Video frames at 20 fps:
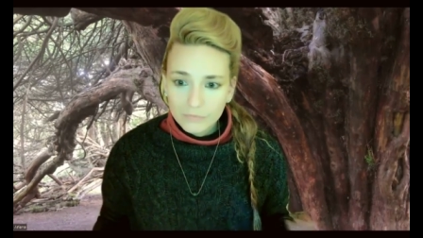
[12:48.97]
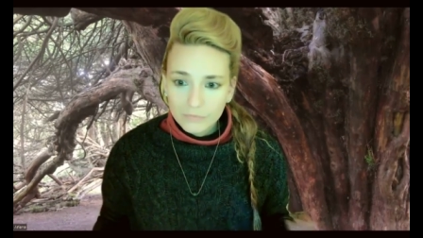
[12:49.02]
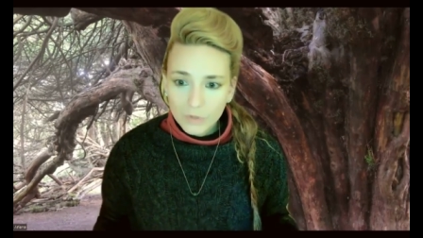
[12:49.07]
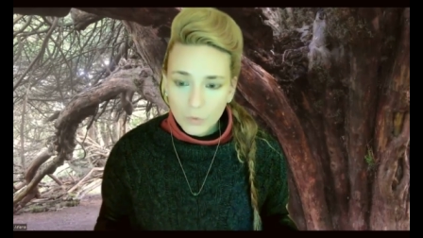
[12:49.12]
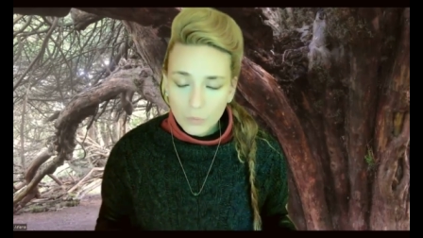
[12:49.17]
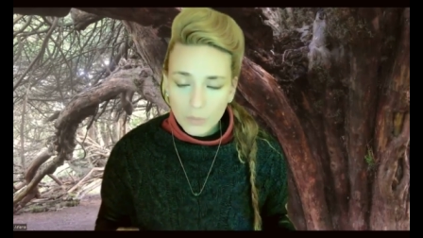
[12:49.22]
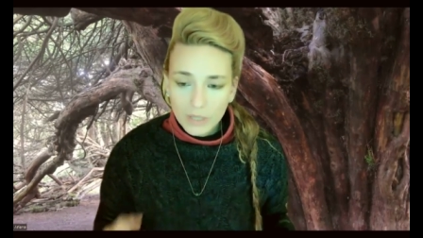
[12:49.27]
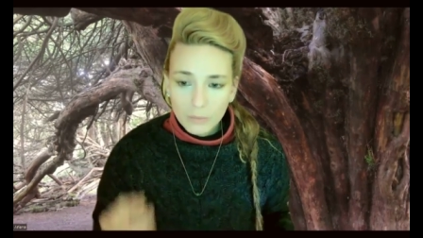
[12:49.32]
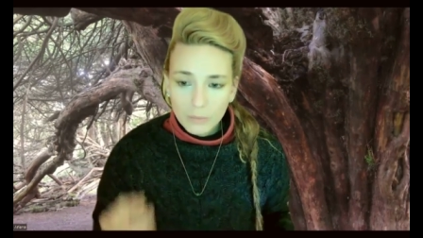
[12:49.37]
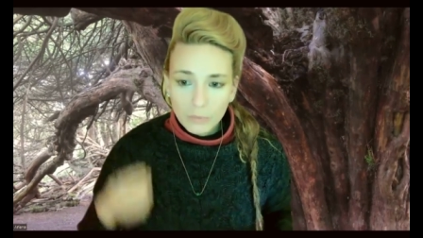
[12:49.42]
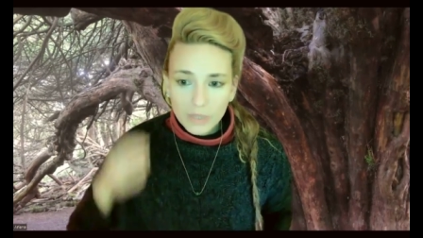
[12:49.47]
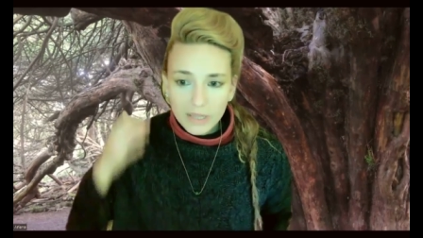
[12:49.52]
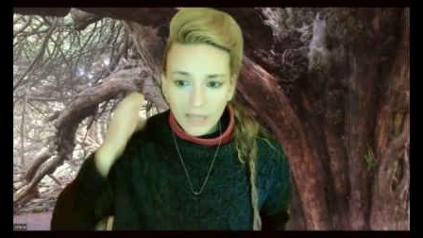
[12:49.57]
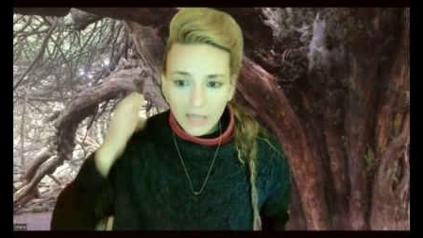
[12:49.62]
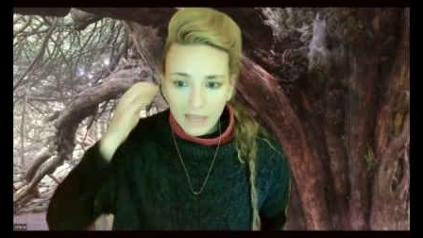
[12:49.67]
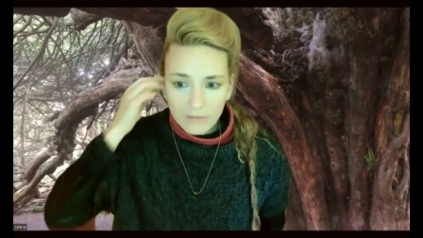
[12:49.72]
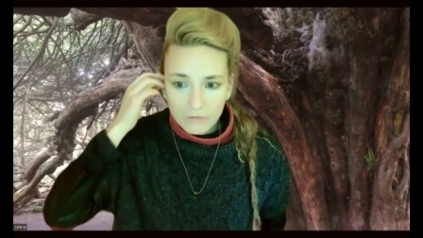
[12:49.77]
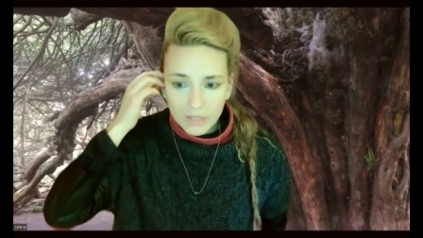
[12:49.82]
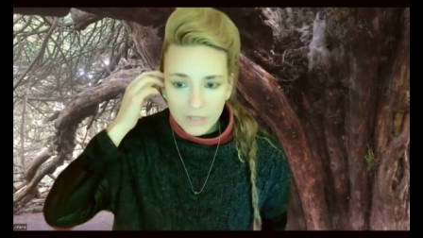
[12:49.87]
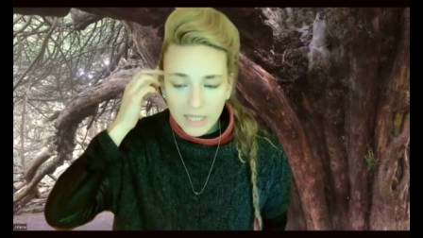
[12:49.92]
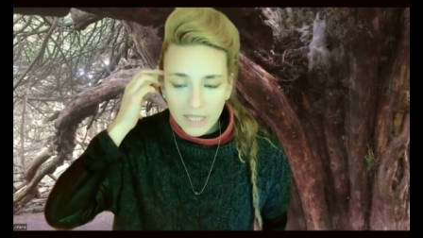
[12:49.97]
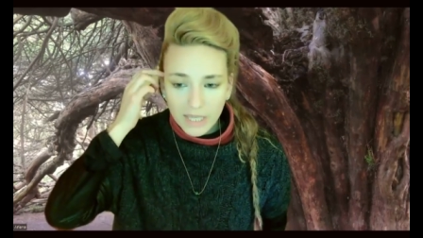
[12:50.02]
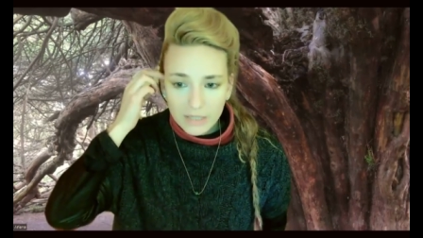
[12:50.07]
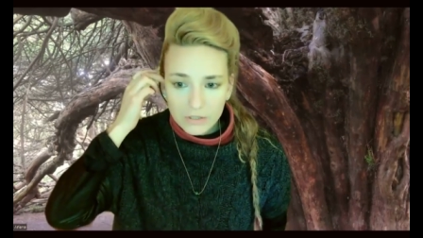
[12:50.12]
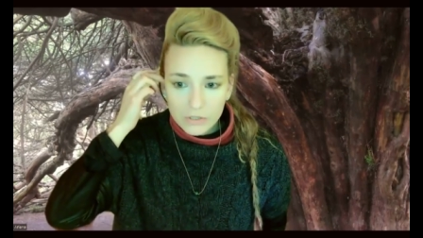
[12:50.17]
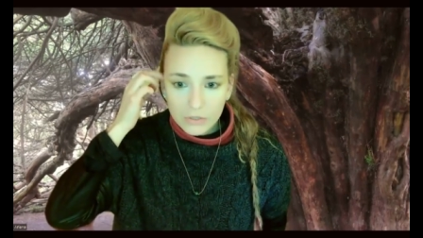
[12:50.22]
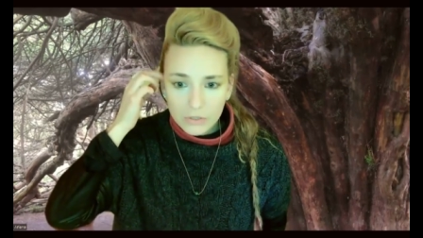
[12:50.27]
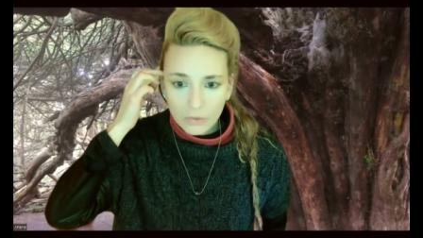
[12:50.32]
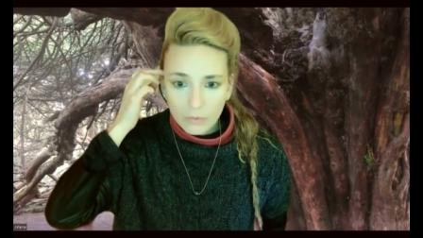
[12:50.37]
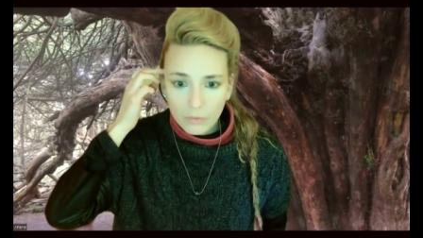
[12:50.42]
with everything.
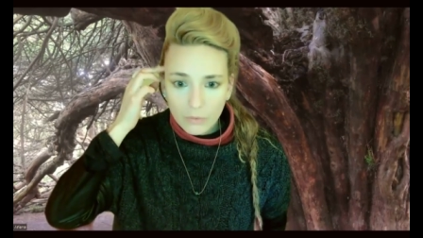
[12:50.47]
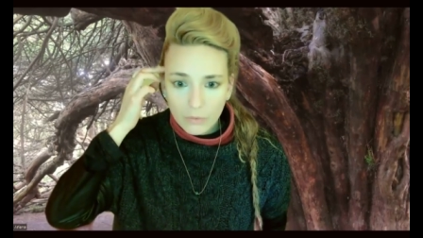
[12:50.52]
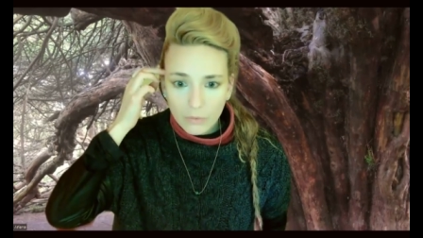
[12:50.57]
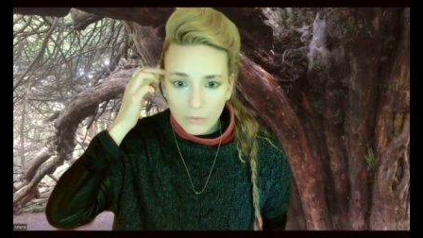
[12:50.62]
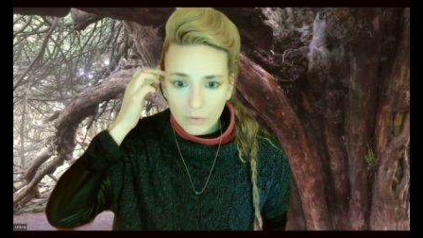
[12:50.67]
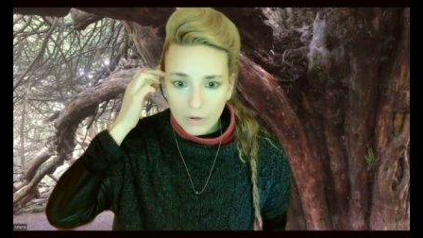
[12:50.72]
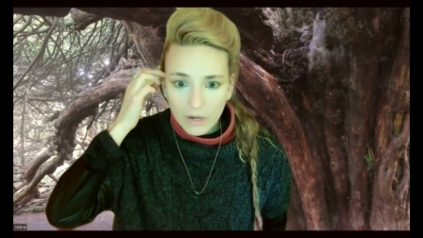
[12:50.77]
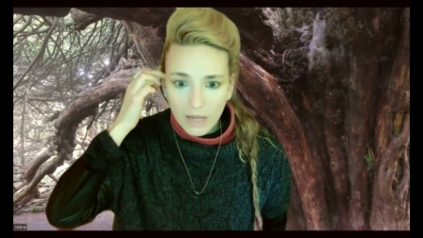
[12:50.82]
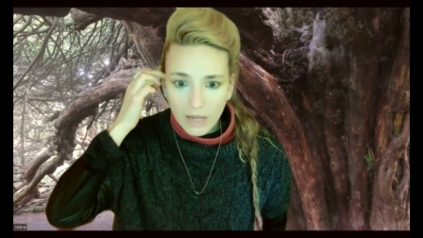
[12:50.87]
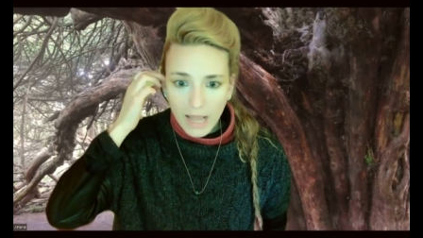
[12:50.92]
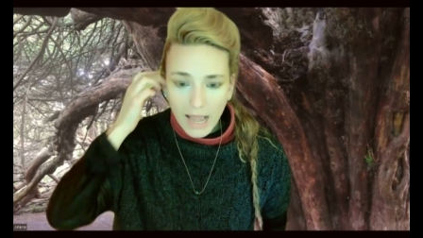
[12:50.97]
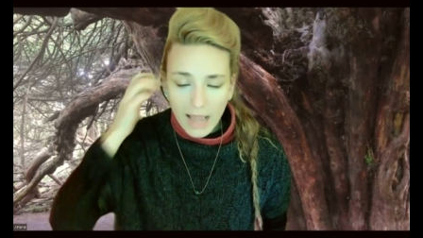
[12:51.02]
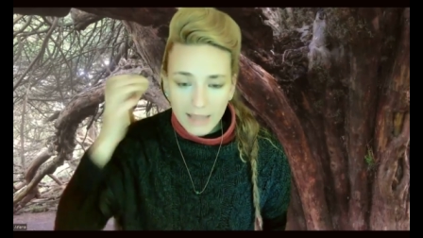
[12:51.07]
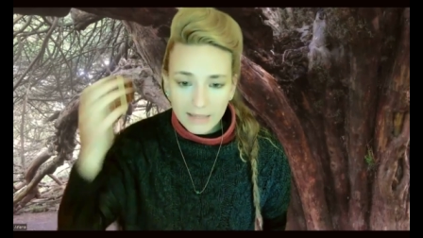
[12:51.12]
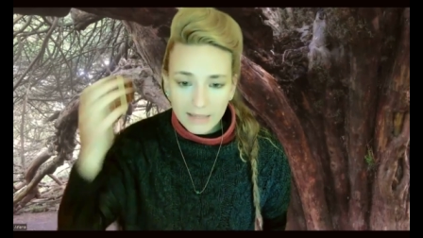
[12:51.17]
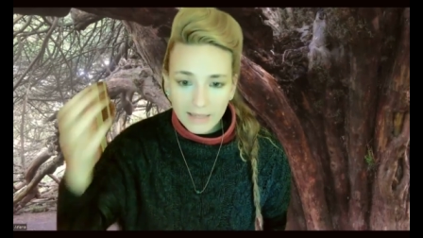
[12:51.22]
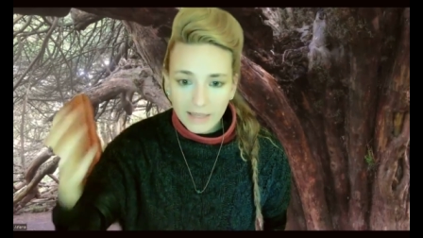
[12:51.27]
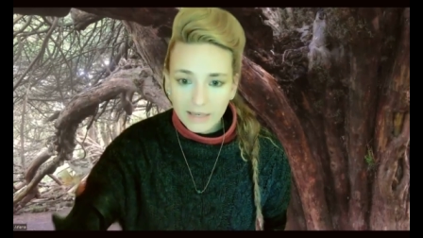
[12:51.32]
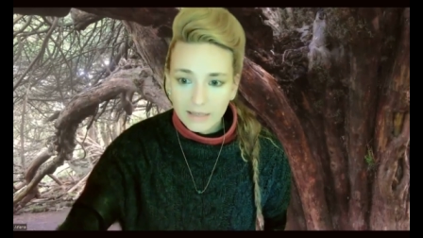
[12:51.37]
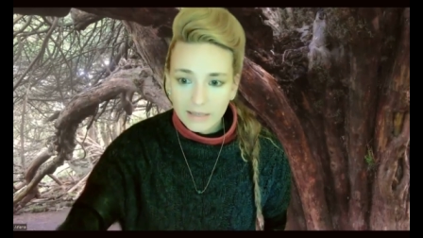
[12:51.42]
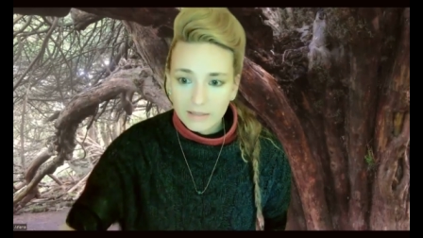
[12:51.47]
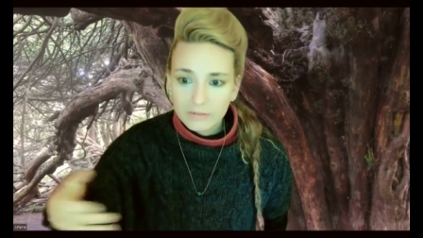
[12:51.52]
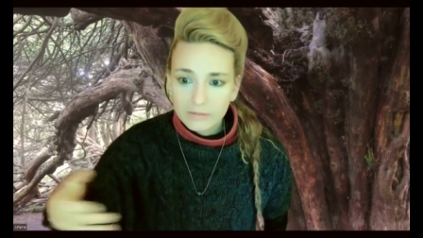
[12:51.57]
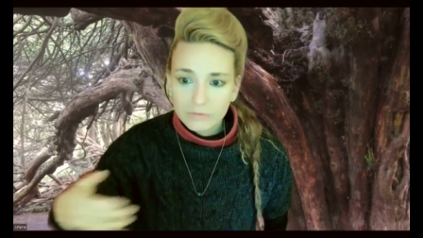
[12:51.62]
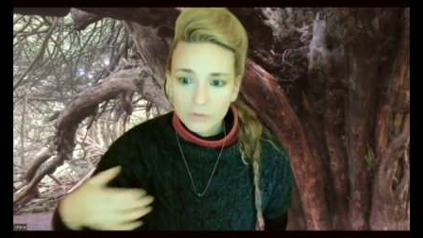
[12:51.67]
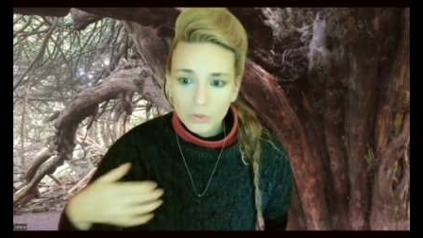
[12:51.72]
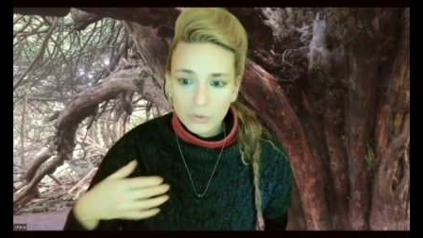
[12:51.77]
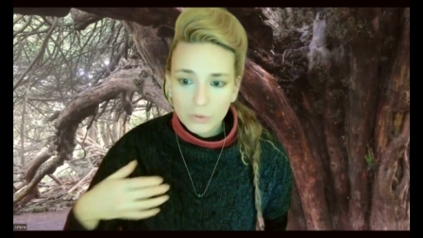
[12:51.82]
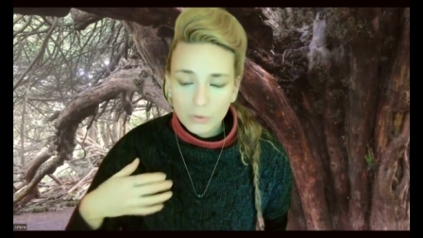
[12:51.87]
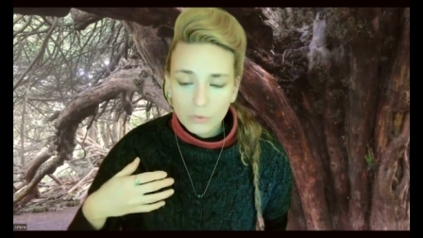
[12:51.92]
So I can,